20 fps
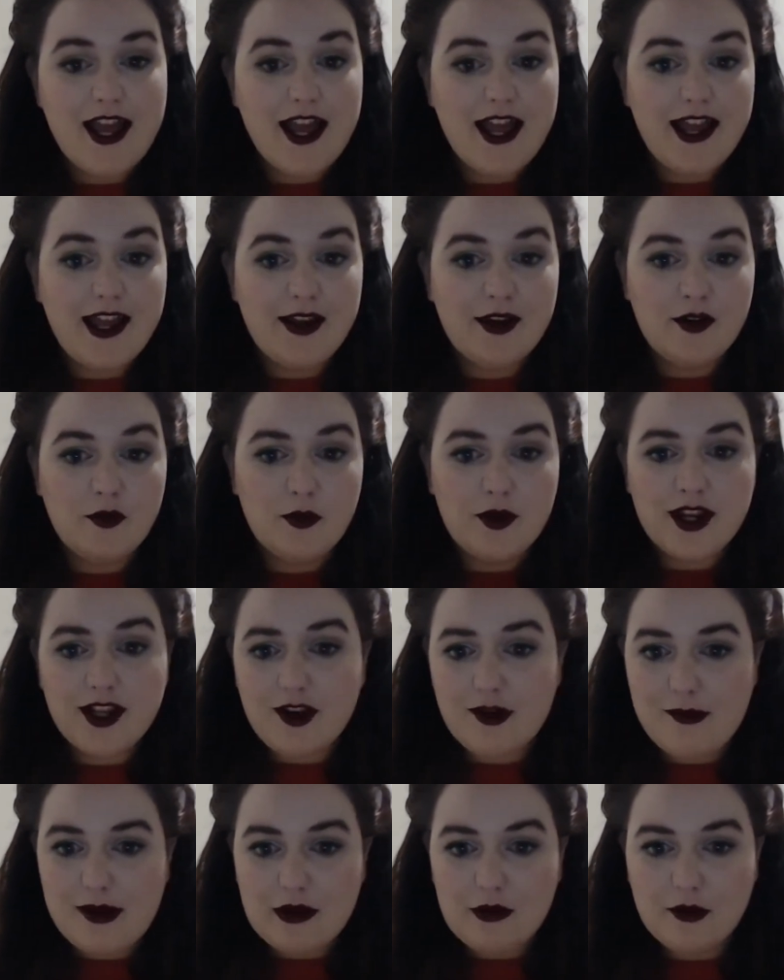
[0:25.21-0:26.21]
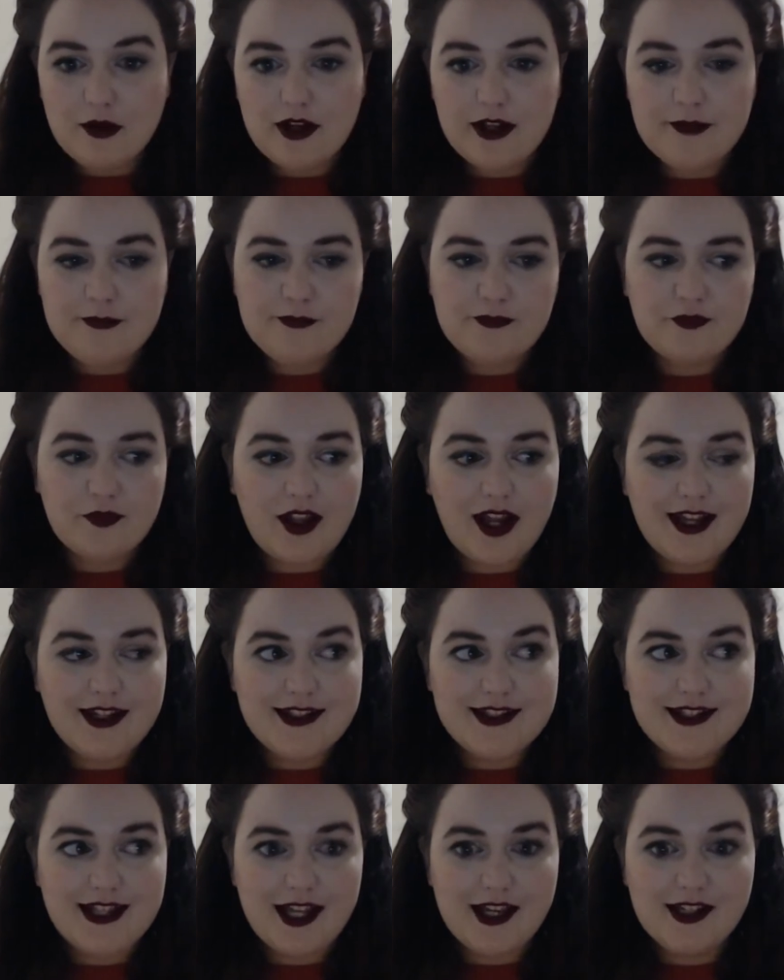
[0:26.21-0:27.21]
And when I got my order, I
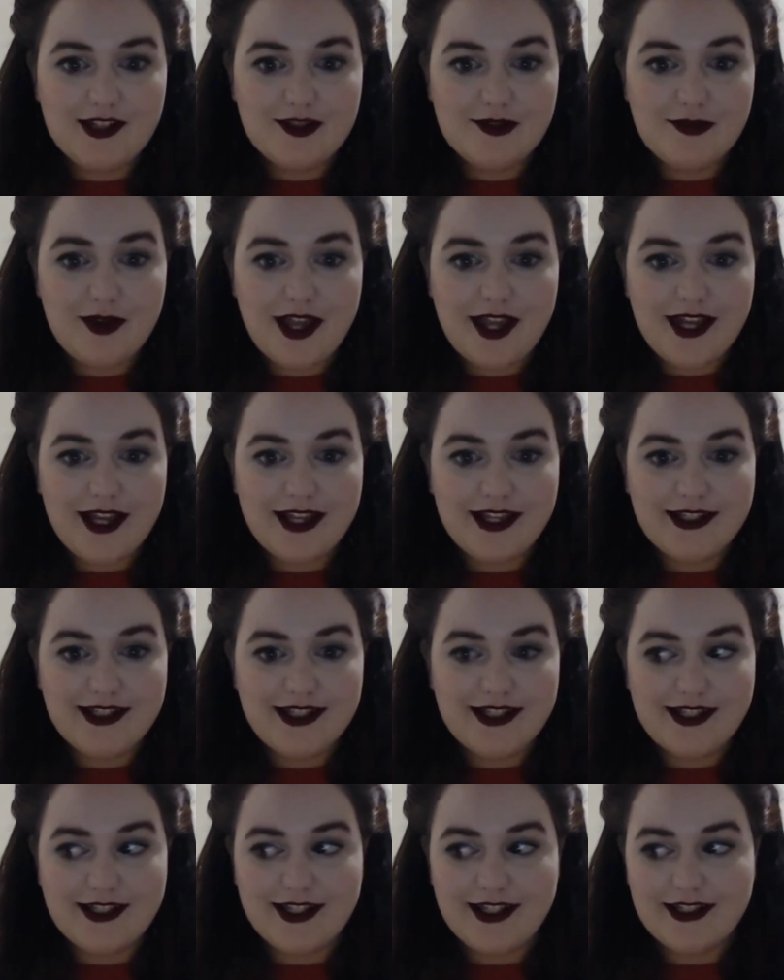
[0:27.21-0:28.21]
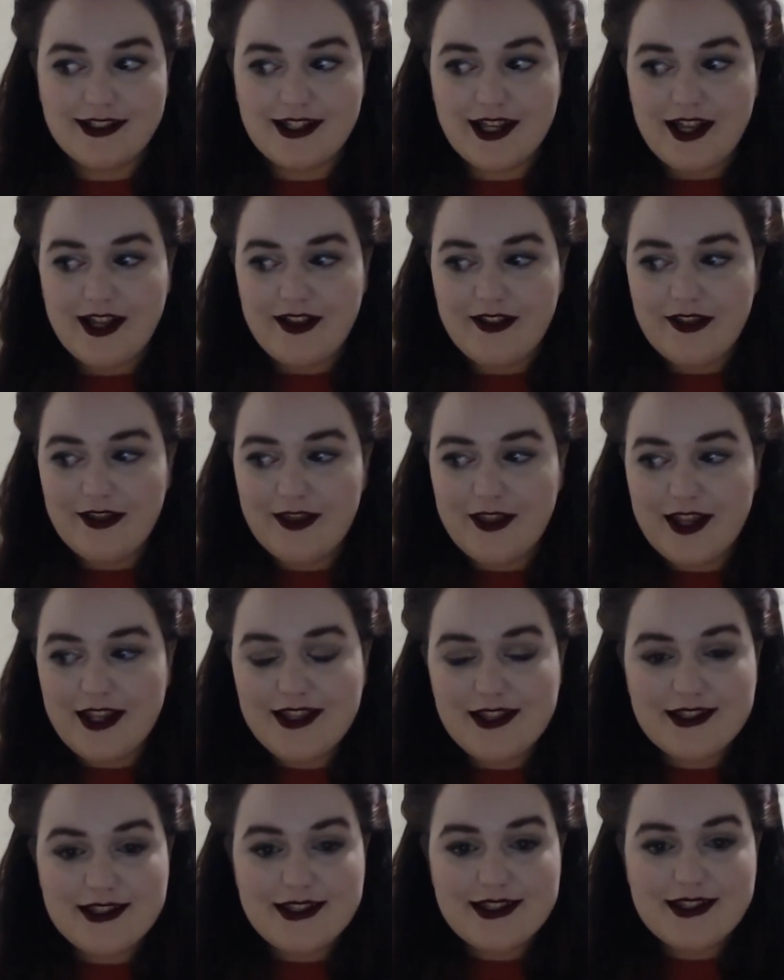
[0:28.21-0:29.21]
decided to add in it
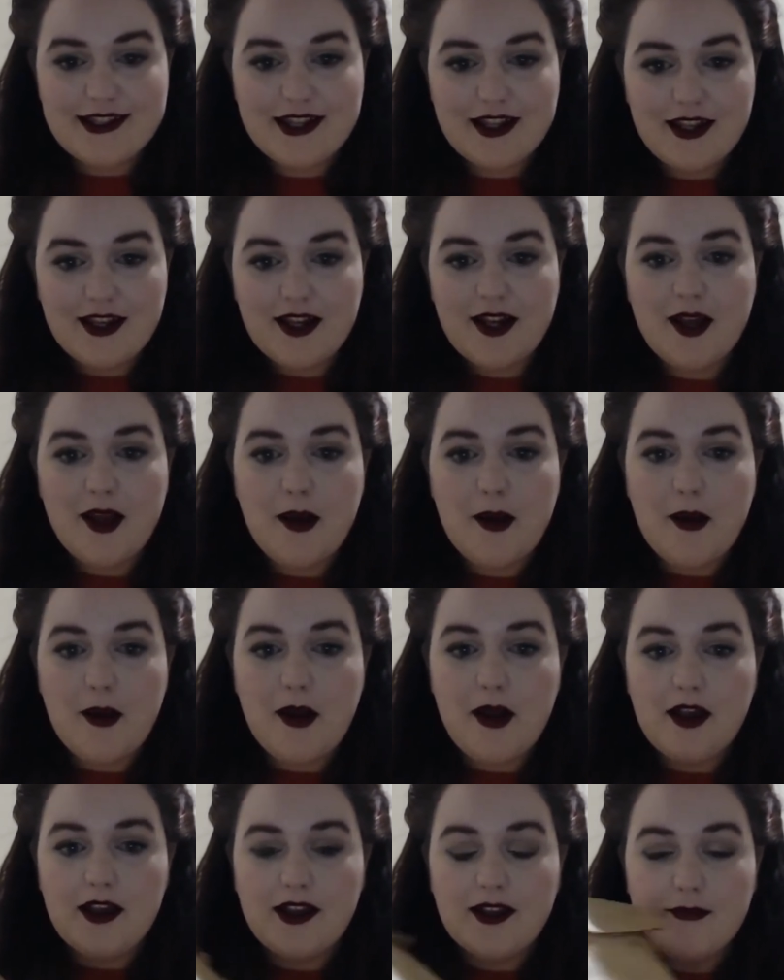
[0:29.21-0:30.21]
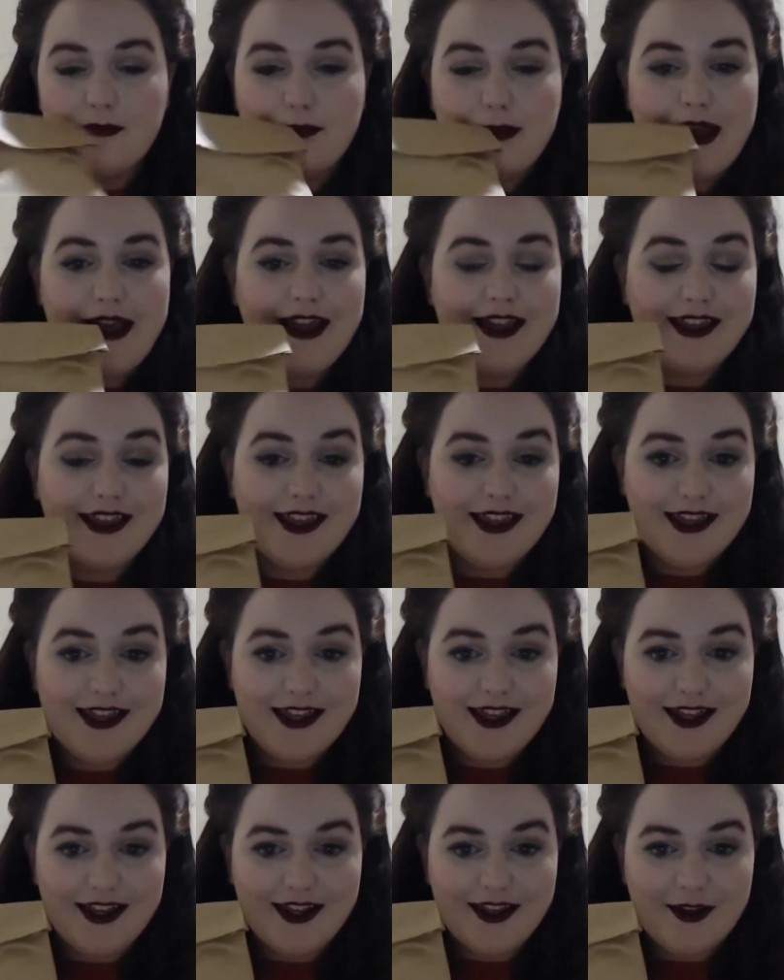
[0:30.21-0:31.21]
this bag
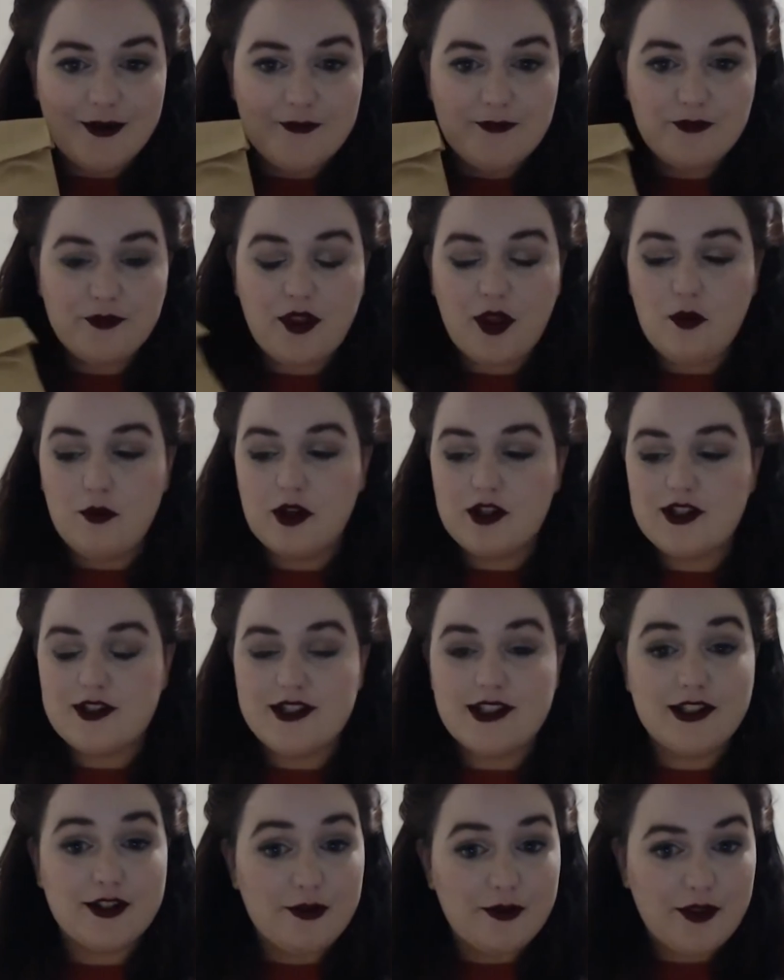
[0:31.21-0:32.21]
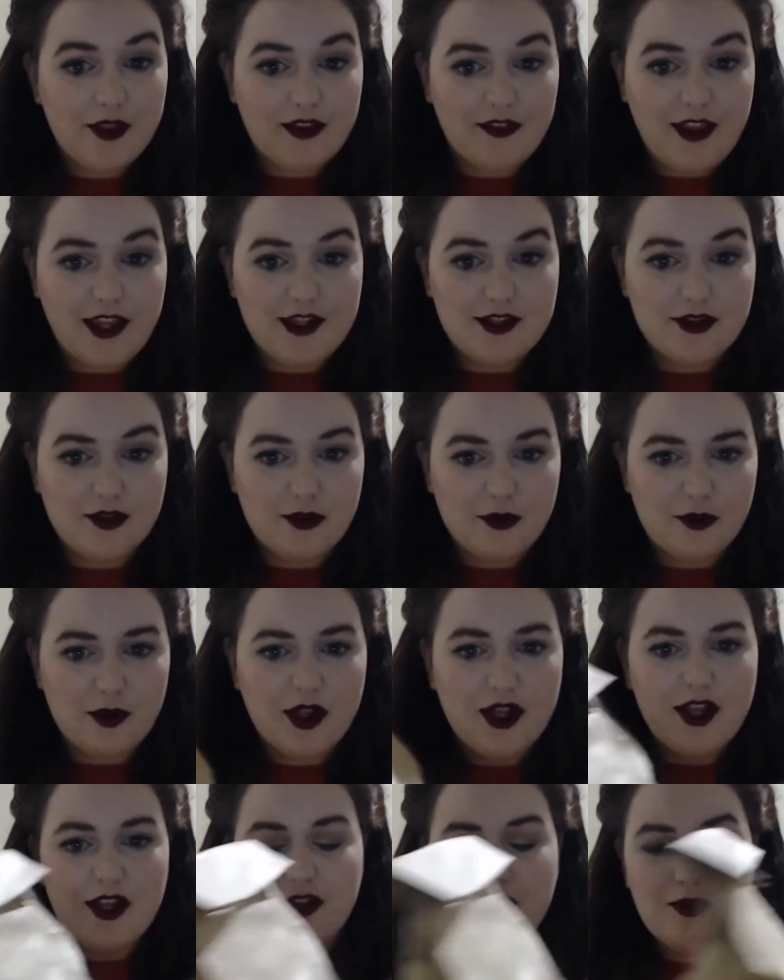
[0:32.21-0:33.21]
here, which is a little thing they do
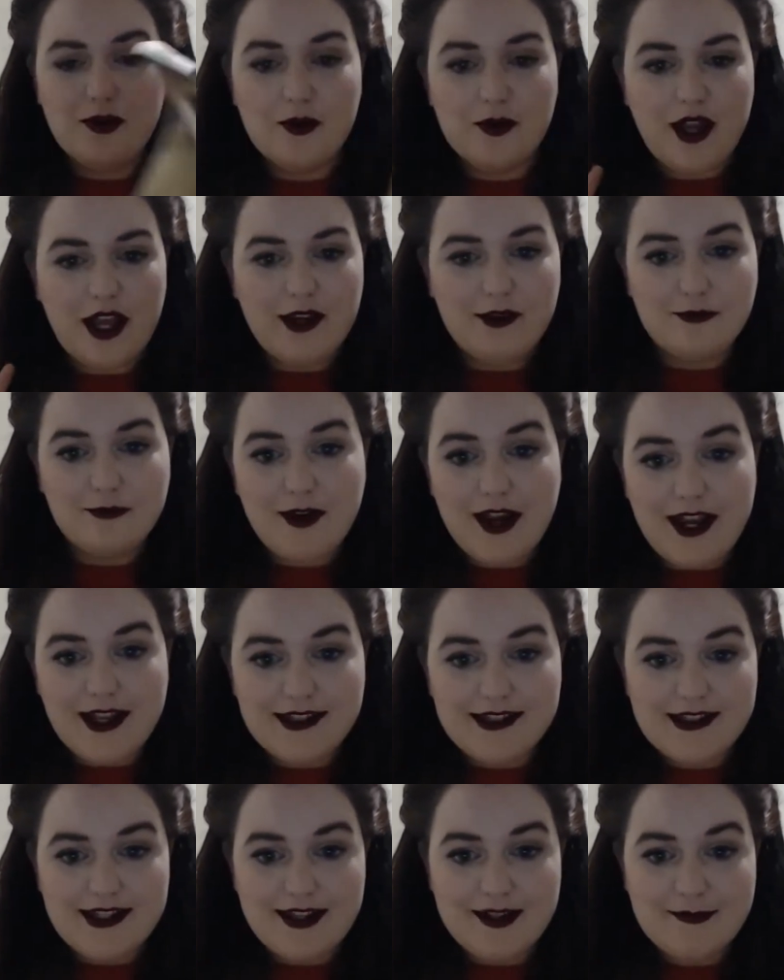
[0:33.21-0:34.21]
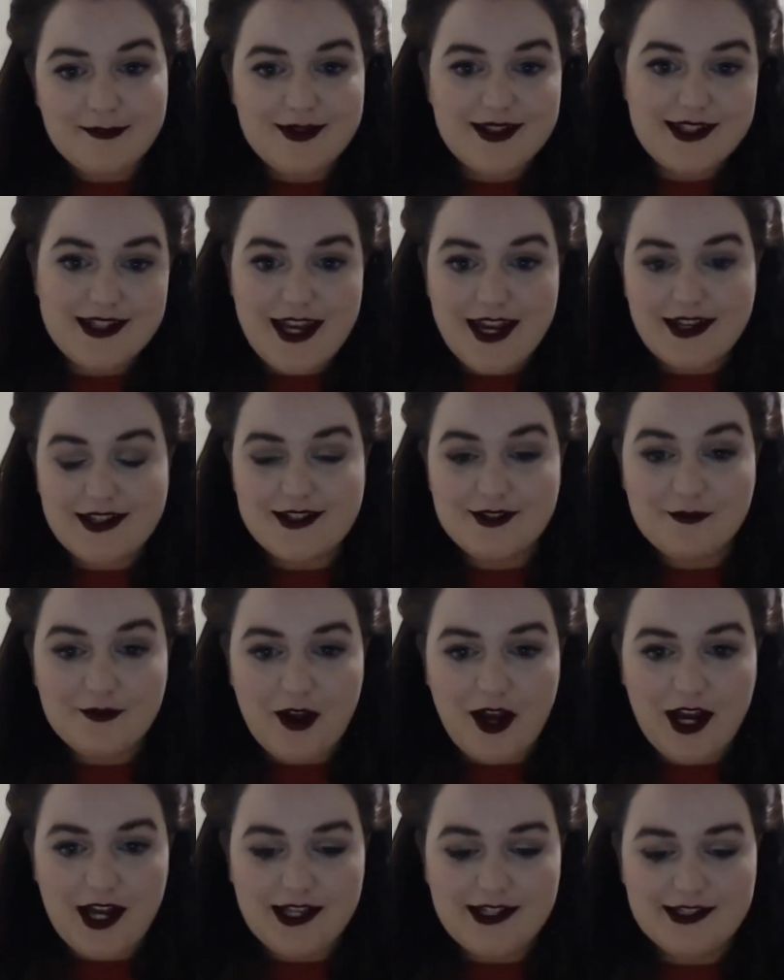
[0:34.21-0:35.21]
called a random snacks of
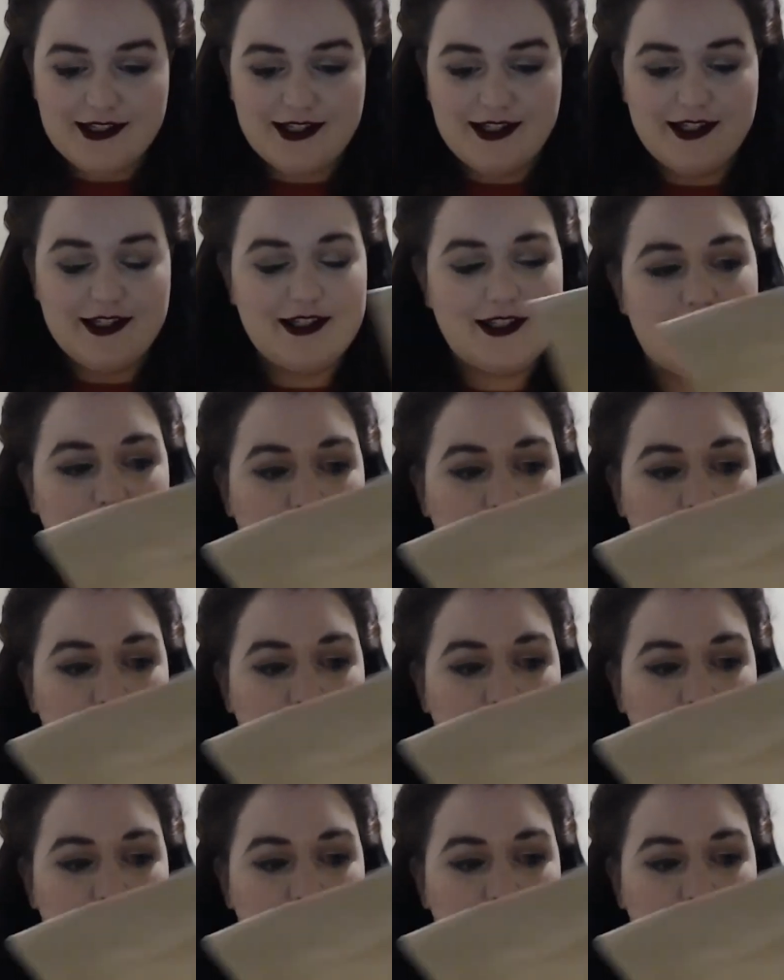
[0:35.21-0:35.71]
kindness